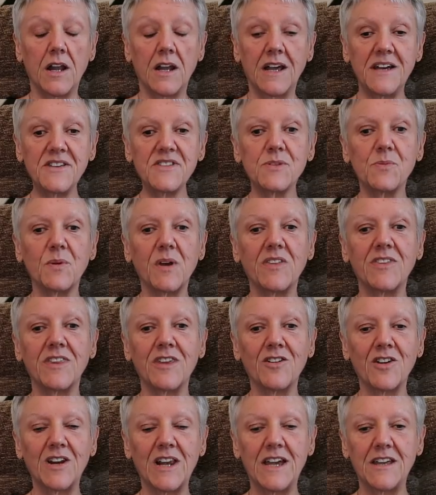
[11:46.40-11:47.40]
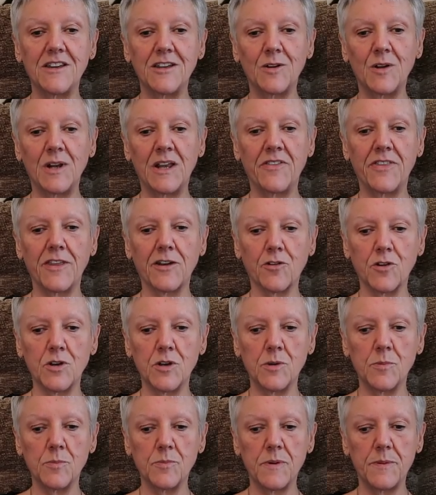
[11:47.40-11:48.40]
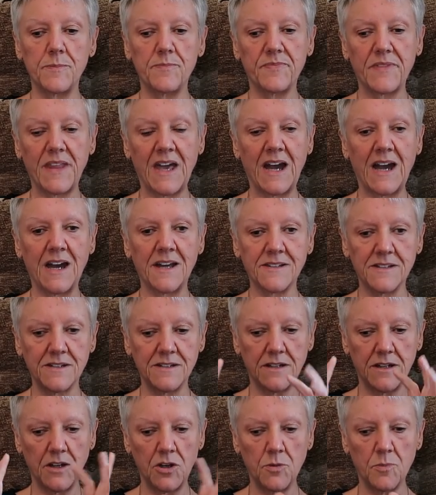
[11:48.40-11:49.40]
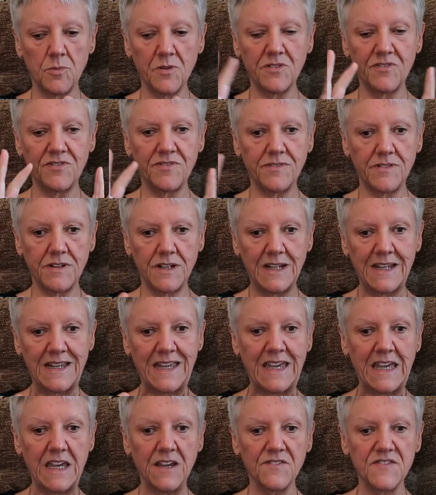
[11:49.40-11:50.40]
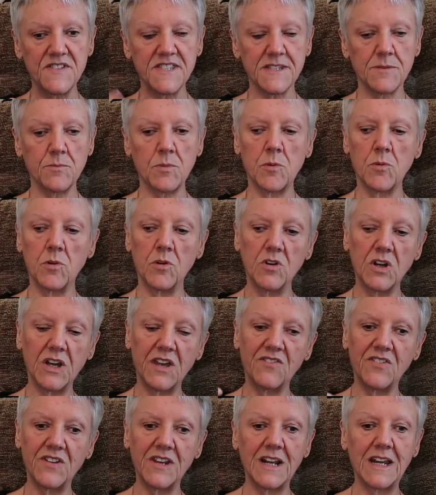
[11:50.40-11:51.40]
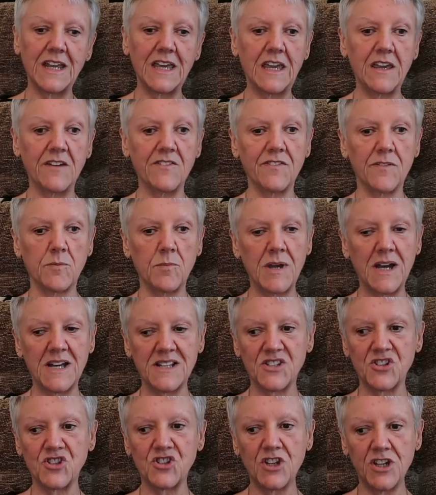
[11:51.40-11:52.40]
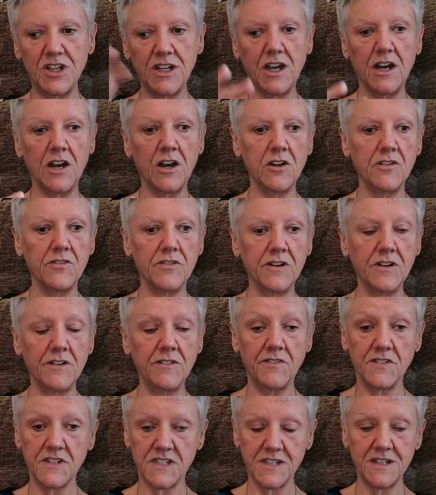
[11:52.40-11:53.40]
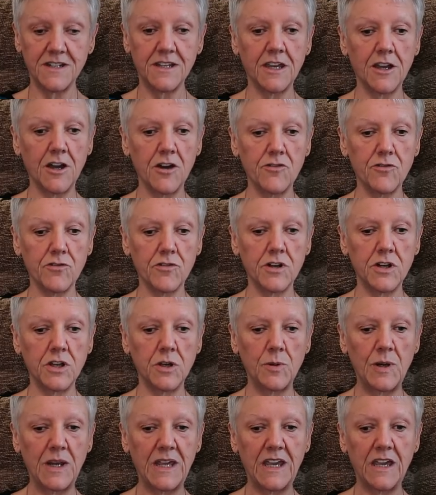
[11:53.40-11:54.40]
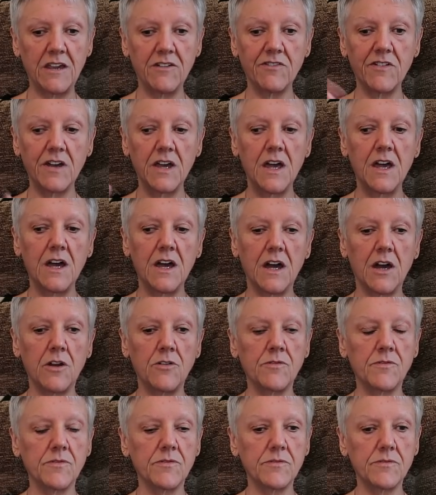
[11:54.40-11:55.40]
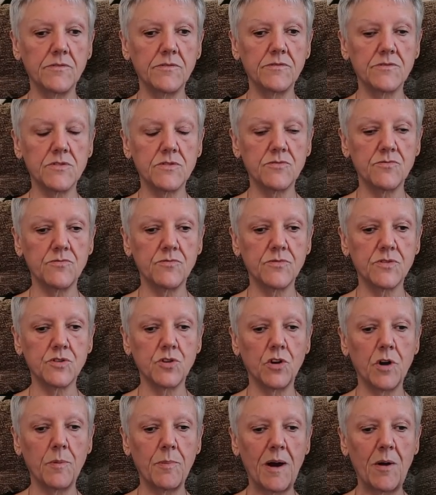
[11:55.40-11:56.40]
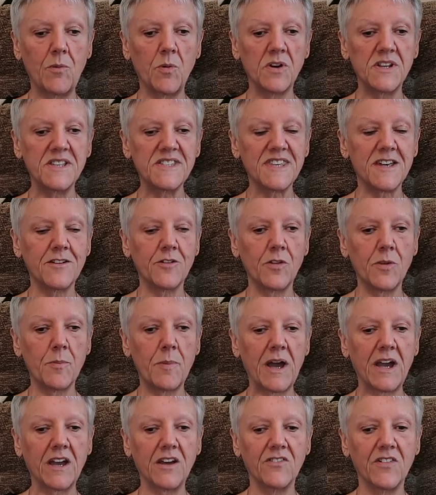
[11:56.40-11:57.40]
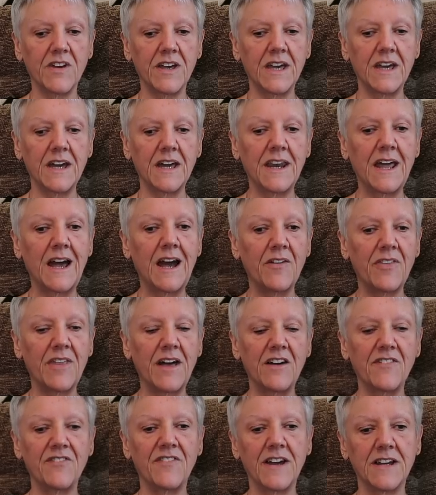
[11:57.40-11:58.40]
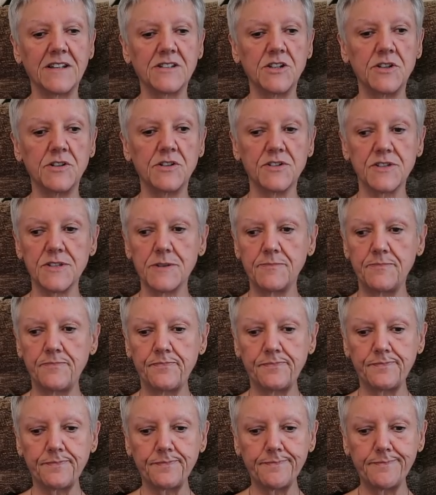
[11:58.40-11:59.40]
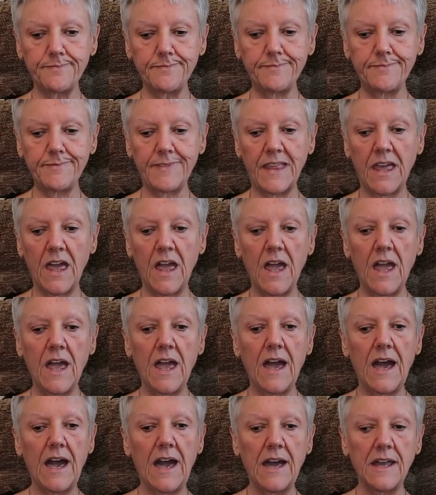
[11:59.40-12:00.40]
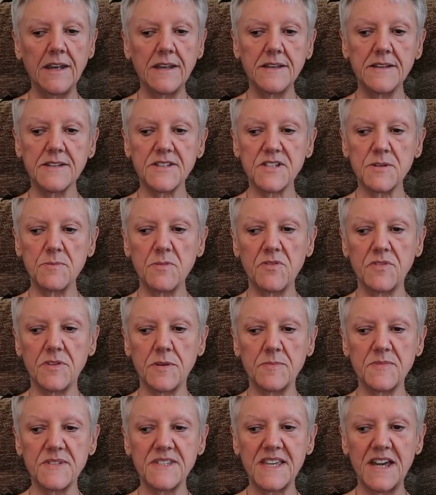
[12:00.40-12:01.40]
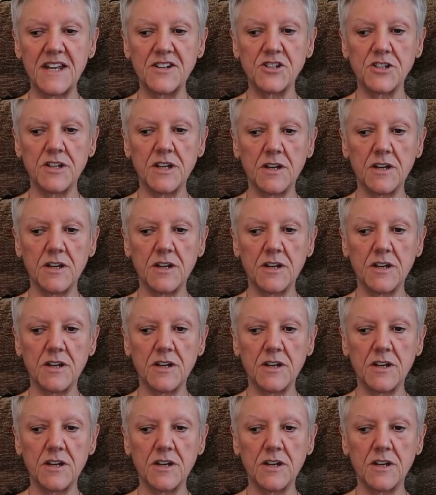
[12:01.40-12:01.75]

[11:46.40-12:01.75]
Last week, the young lady who led the group had a number of leaves, and we were all given a leaf, and we had to turn it over for turning over a new leaf. And talk about what it said on the back of it and how that affected us. And some of them said, you